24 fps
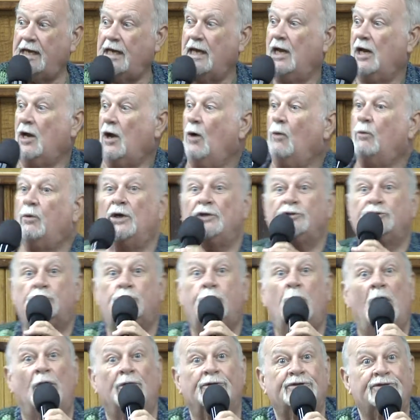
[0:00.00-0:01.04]
But those that
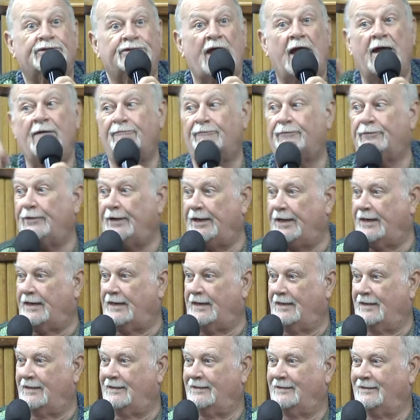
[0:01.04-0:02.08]
listen to me
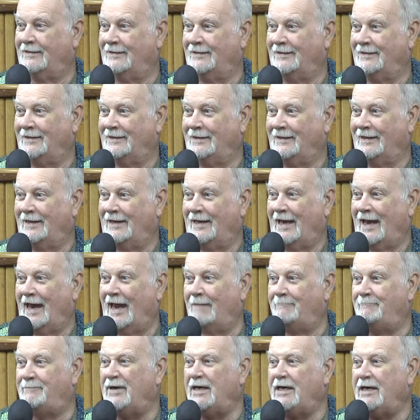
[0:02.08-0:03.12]
and pay
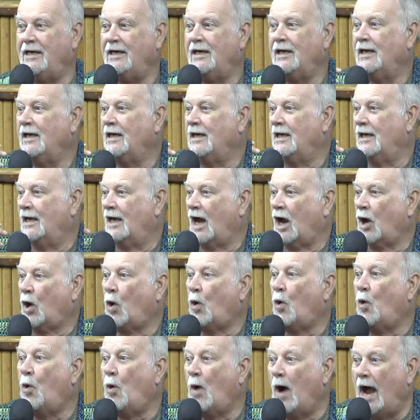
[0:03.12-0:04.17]
attention to what I
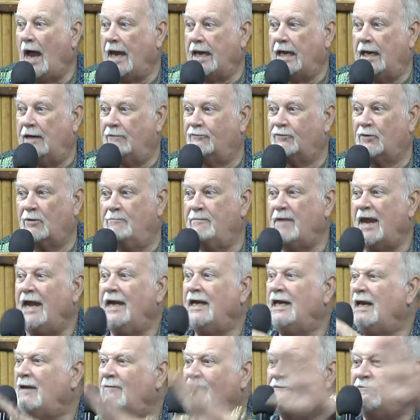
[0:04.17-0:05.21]
say will
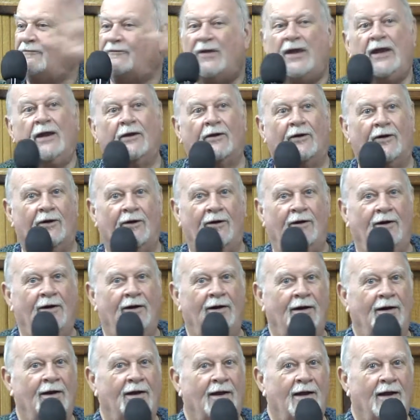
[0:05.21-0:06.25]
dwell safely
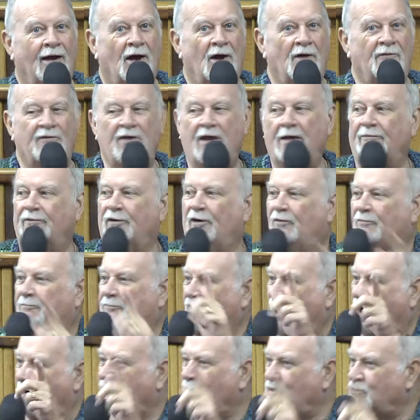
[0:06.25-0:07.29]

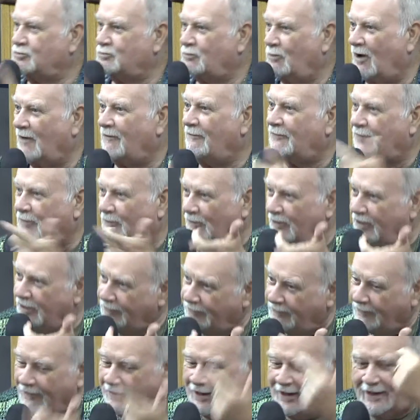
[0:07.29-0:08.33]
and be
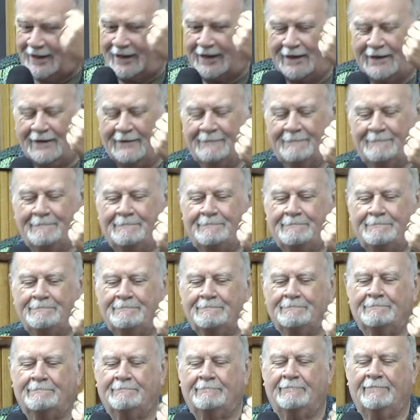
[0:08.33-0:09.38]
quiet from
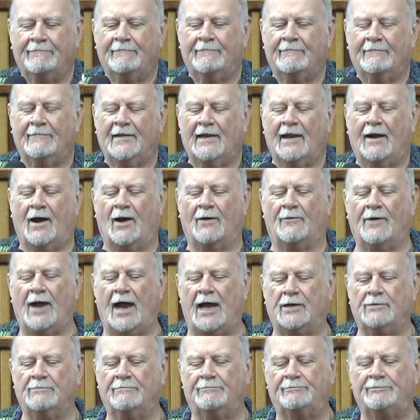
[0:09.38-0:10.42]
any fear
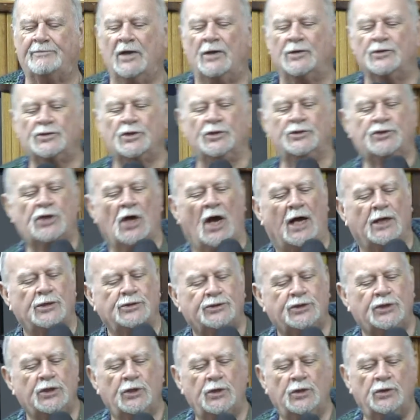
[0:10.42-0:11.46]
of evil.
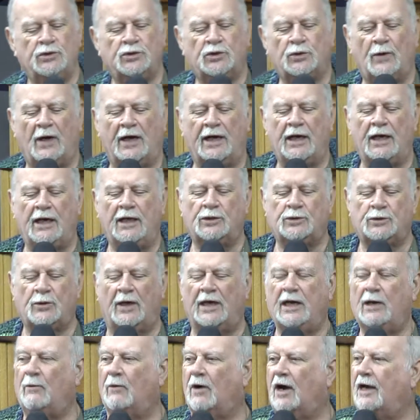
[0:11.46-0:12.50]
Proverbs
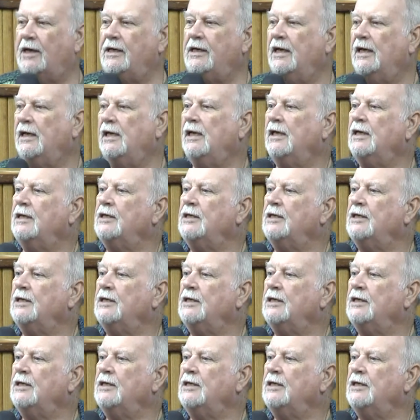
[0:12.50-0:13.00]
133.